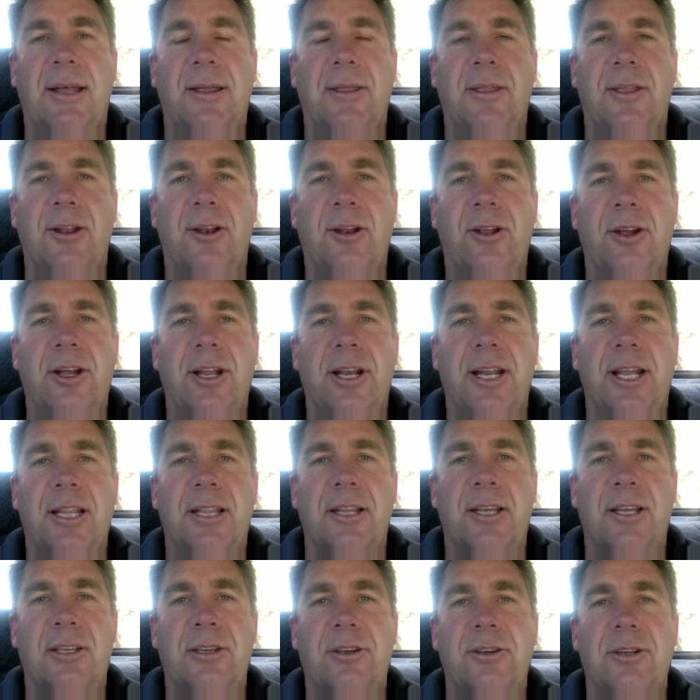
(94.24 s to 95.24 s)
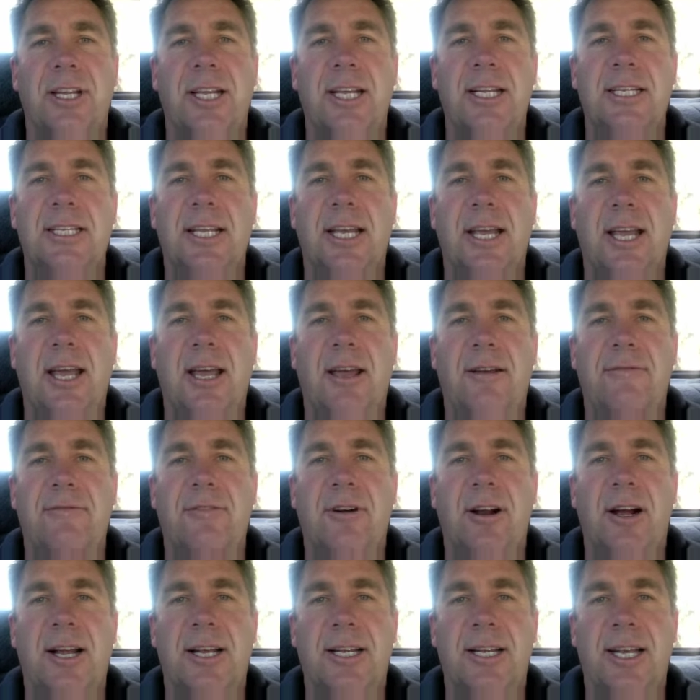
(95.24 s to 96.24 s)
the learning that you need to have
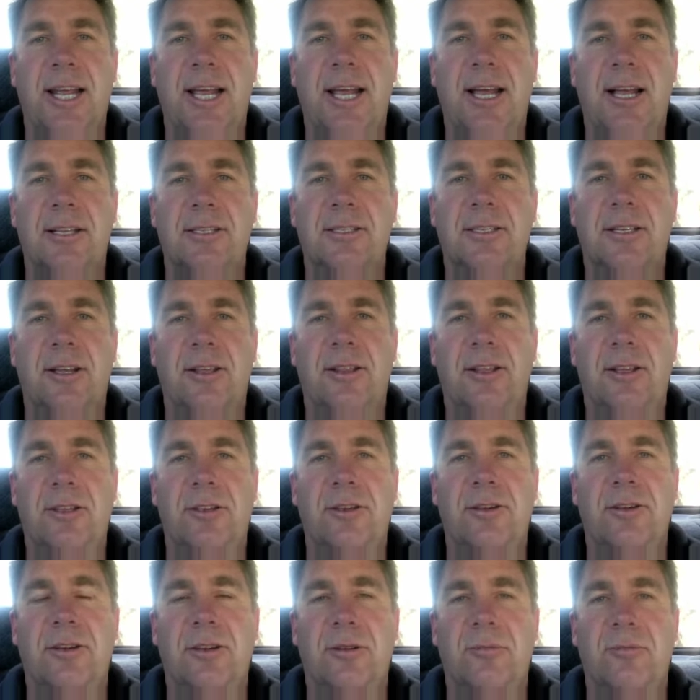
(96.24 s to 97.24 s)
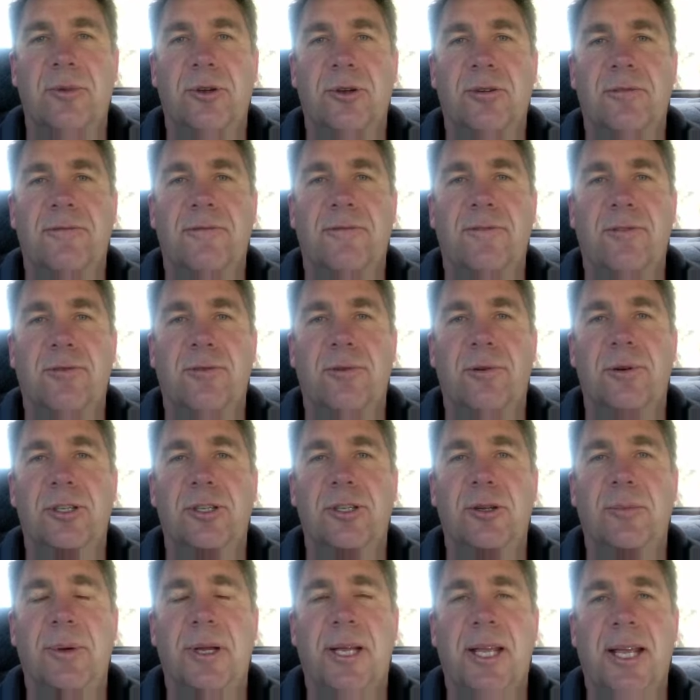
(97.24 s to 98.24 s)
right now so that you can move forward
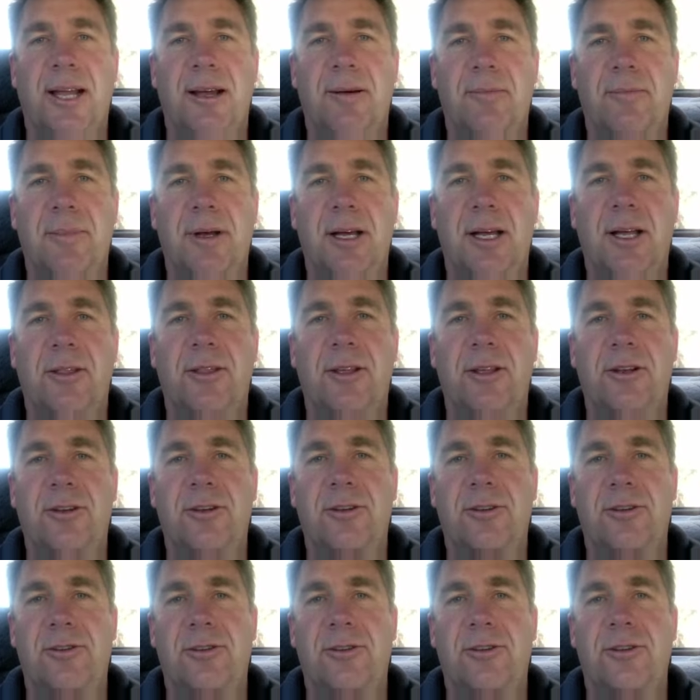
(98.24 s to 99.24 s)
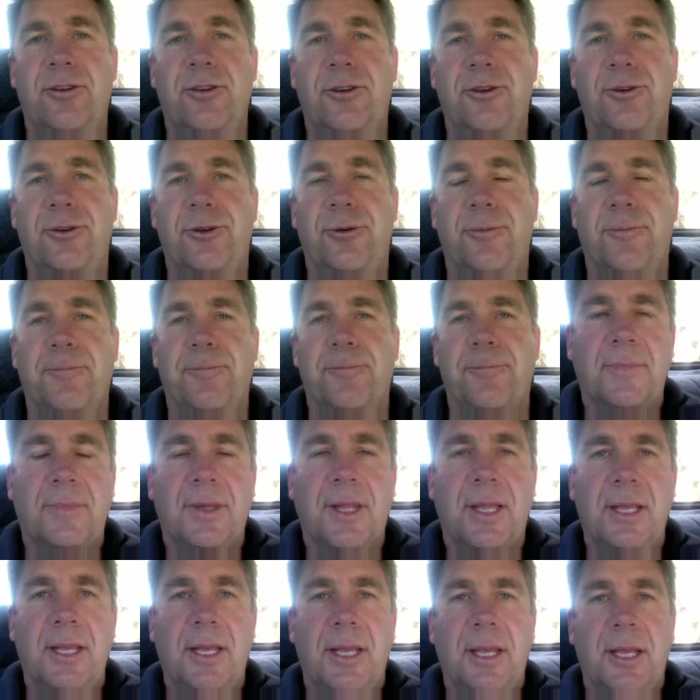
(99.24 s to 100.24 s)
to become the new you.
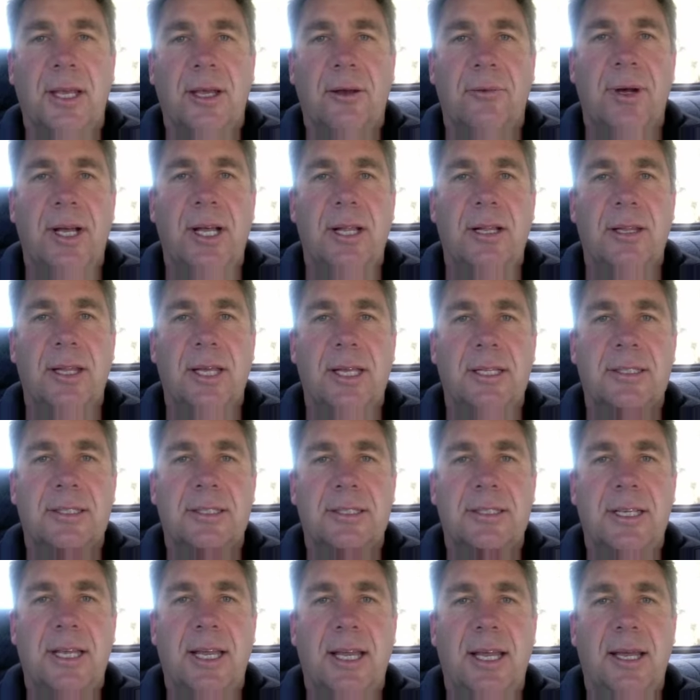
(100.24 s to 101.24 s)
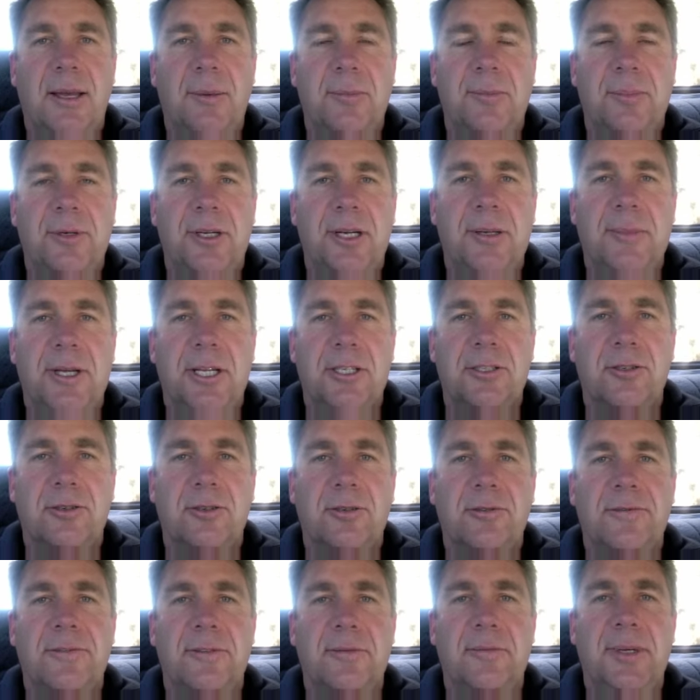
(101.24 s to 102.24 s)
Well, that's pretty much
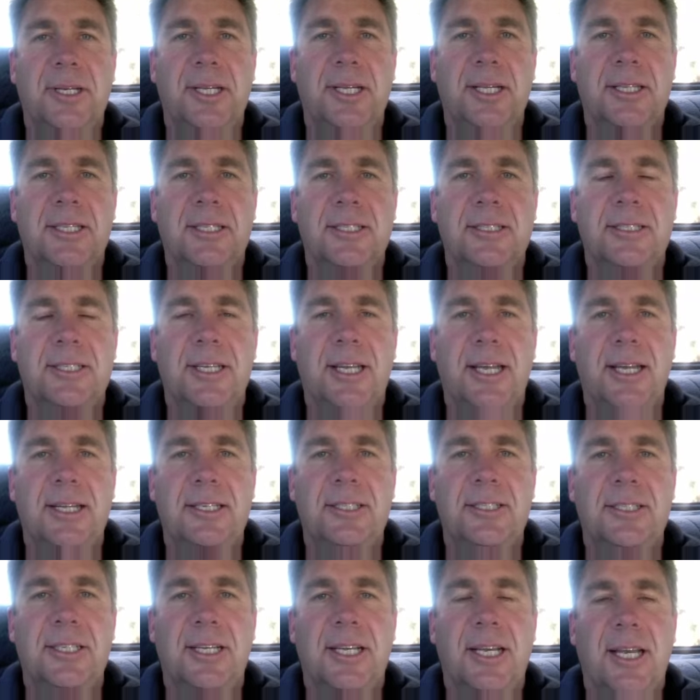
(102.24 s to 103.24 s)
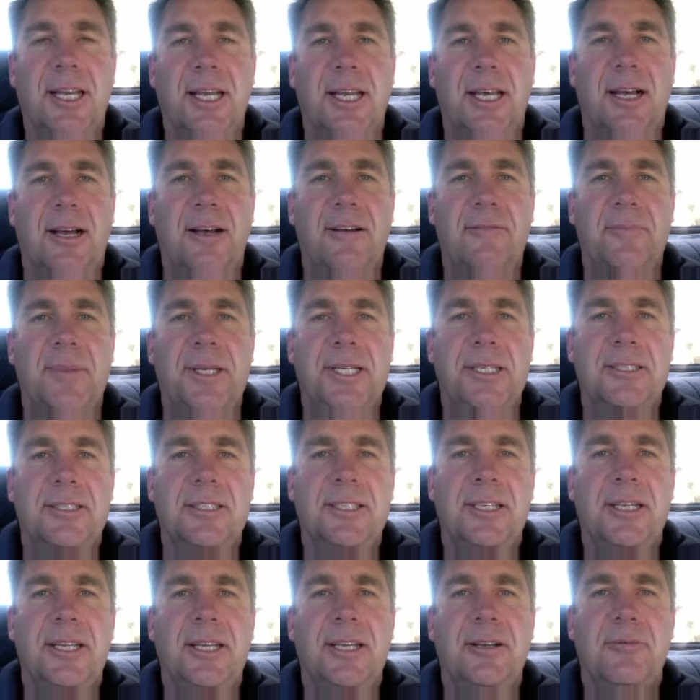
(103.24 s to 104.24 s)
all from me at this stage. I've been
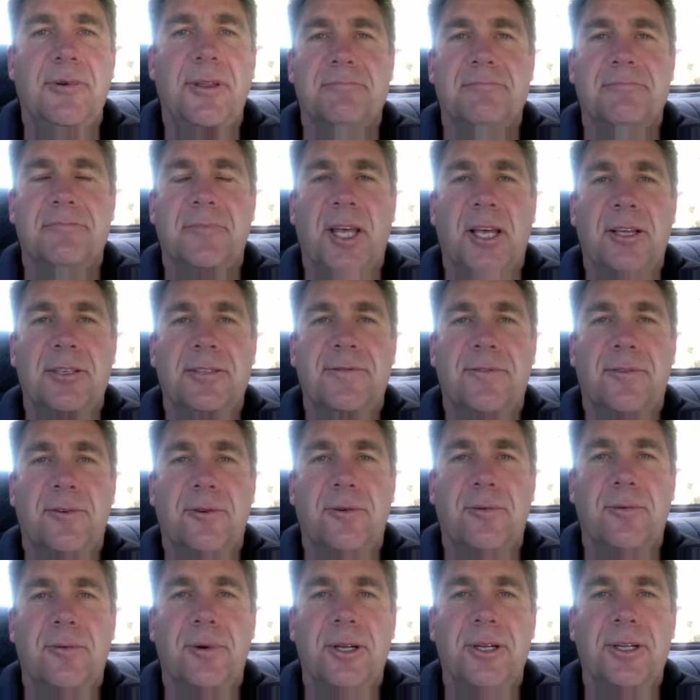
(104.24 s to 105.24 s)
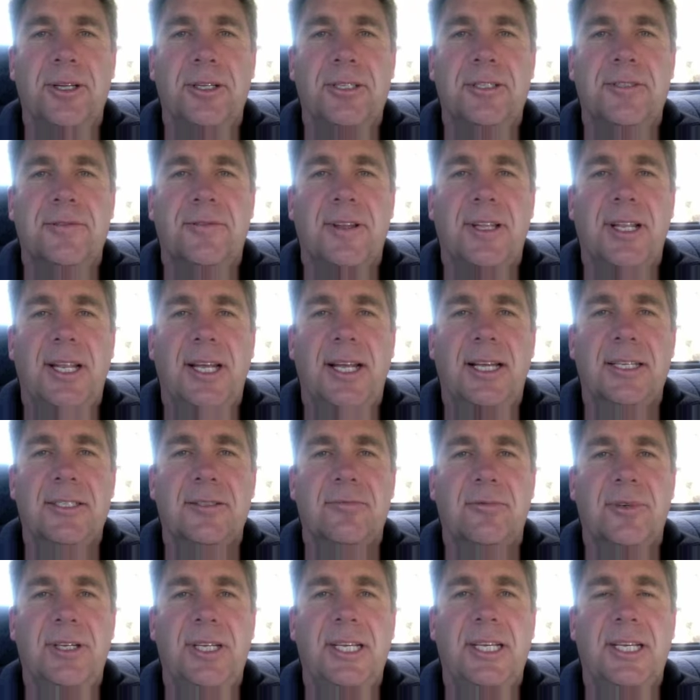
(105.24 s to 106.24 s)
sitting with those four words for the
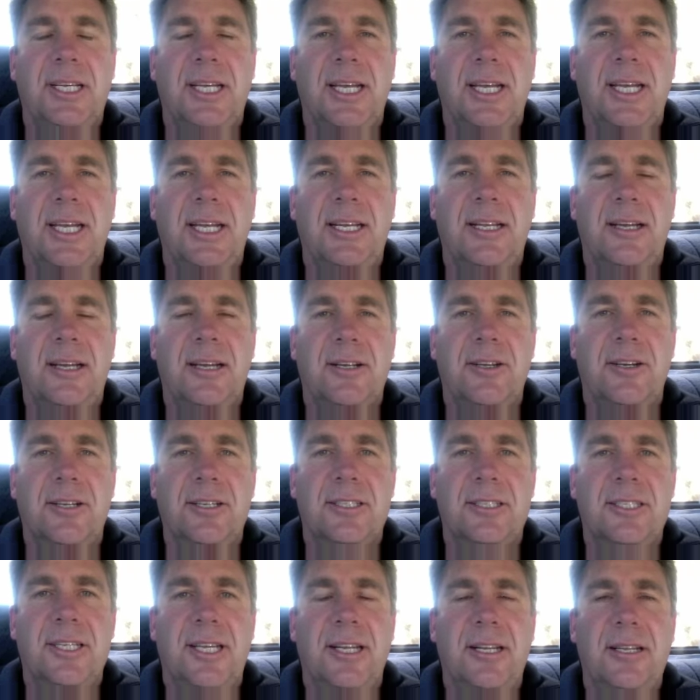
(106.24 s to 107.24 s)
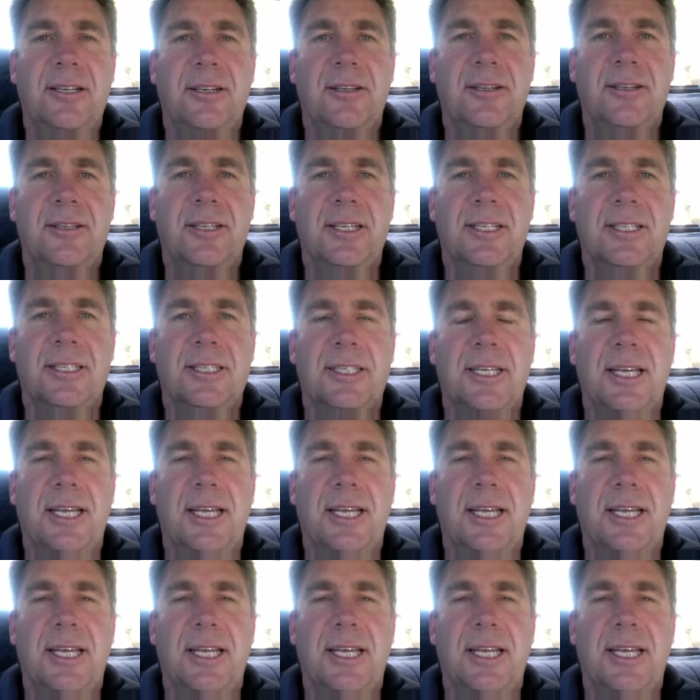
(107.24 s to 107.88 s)
last week, and I got to tell you that